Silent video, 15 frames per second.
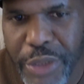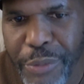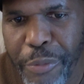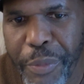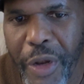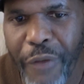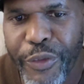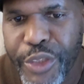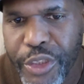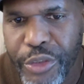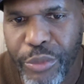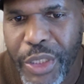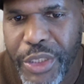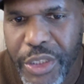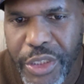prepared for
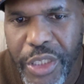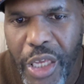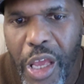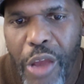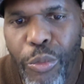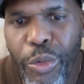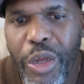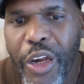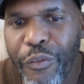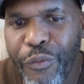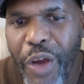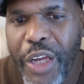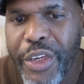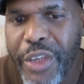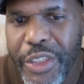situations, we're going to
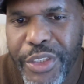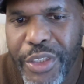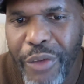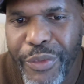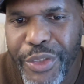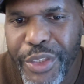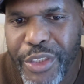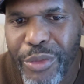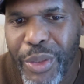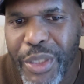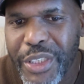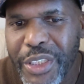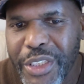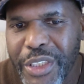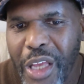find ourselves in
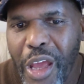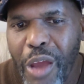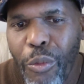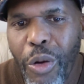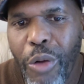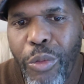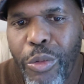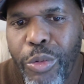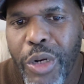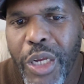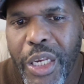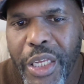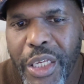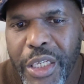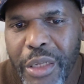situations where we're
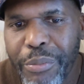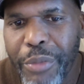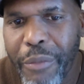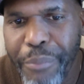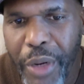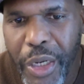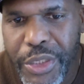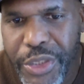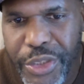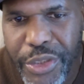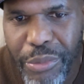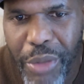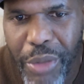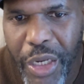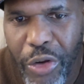going to end up embarrassing
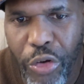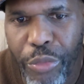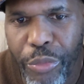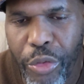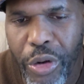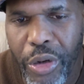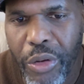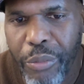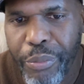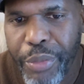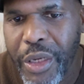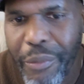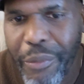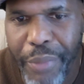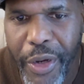somebody, or
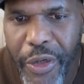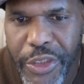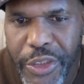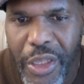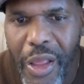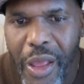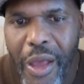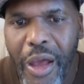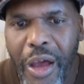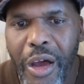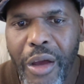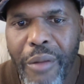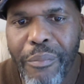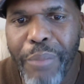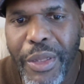being embarrassed
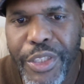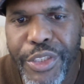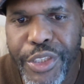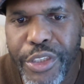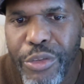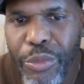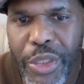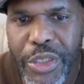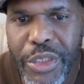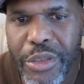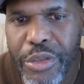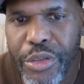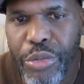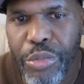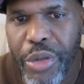by the
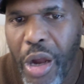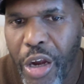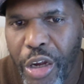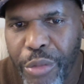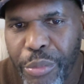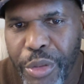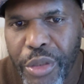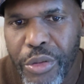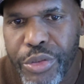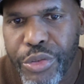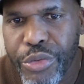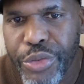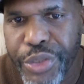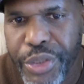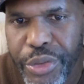situation through an argument, or
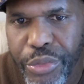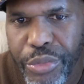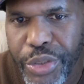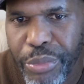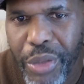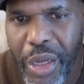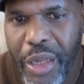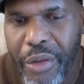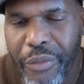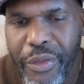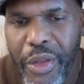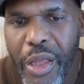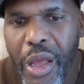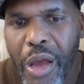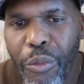through some kind of
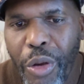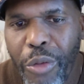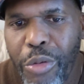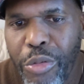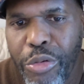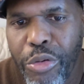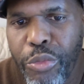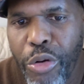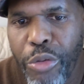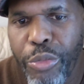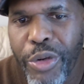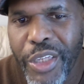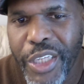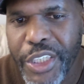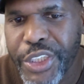where we're
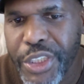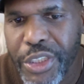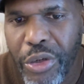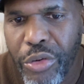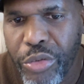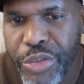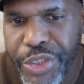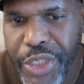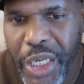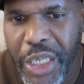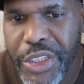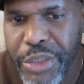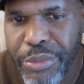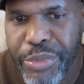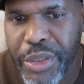releasing or
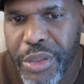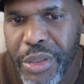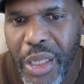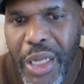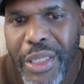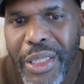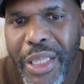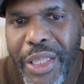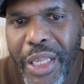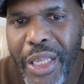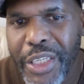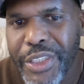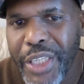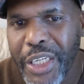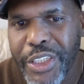saying something that
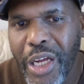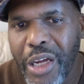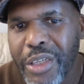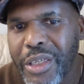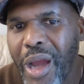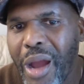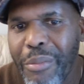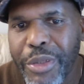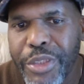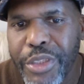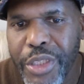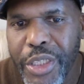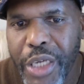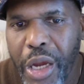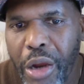is uncommon
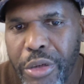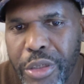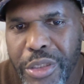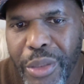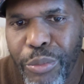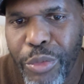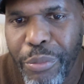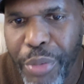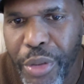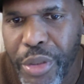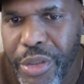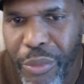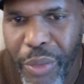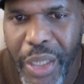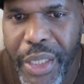to the character that we're
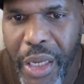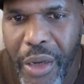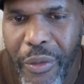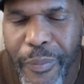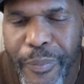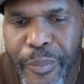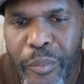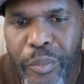building right now.